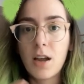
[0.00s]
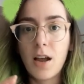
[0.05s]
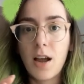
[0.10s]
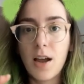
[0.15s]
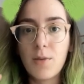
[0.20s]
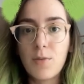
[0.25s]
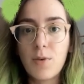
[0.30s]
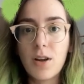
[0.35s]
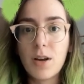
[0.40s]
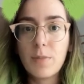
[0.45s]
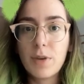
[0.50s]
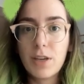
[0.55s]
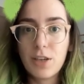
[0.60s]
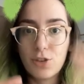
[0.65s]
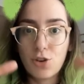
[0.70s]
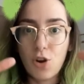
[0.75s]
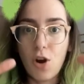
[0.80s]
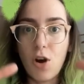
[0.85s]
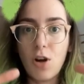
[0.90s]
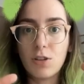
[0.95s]
I want to make
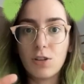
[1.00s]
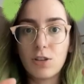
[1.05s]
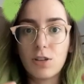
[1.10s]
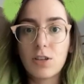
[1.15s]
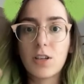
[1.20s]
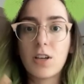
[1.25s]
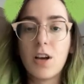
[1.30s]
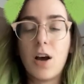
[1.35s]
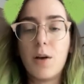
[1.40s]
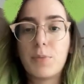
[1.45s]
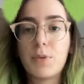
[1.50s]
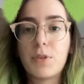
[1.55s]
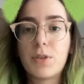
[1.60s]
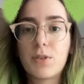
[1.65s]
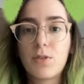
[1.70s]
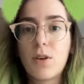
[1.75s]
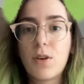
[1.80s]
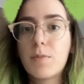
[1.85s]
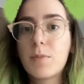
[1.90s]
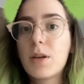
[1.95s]
taller cups.
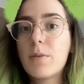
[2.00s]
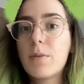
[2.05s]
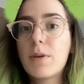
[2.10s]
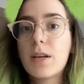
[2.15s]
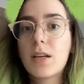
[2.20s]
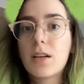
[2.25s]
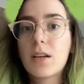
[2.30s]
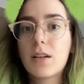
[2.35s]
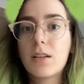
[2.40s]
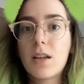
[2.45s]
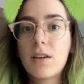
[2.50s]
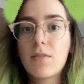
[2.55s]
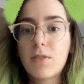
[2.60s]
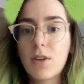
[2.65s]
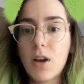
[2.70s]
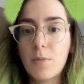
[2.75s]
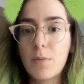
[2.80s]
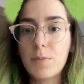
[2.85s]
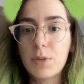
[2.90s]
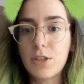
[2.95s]
So I'm going to make a lot of
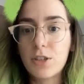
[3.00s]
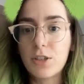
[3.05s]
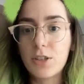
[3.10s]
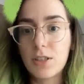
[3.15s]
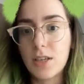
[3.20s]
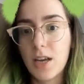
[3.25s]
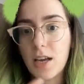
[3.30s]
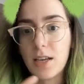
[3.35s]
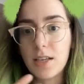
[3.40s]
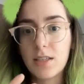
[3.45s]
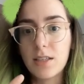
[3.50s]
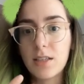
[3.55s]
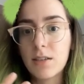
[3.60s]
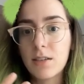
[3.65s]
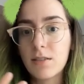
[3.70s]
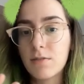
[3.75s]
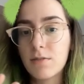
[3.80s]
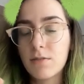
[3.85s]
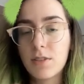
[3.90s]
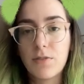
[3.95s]
cups and just test
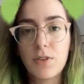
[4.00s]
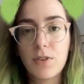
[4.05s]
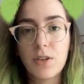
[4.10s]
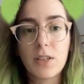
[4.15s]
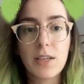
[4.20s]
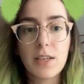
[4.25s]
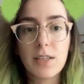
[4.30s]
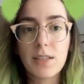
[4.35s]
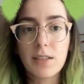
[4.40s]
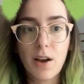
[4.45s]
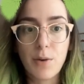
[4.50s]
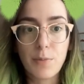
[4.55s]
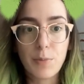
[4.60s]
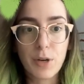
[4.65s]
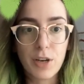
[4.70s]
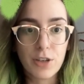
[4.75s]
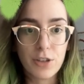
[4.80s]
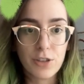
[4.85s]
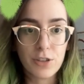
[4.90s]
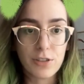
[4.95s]
different glaze
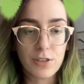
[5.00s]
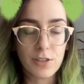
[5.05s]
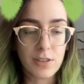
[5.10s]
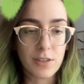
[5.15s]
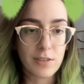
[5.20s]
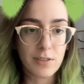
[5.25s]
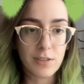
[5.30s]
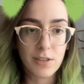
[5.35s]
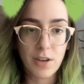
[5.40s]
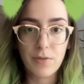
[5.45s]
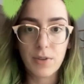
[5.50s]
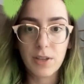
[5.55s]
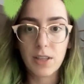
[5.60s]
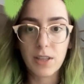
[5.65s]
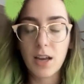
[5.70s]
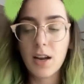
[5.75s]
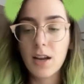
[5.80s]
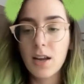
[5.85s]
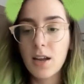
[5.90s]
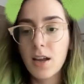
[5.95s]
combinations and stuff like
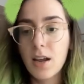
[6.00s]
that.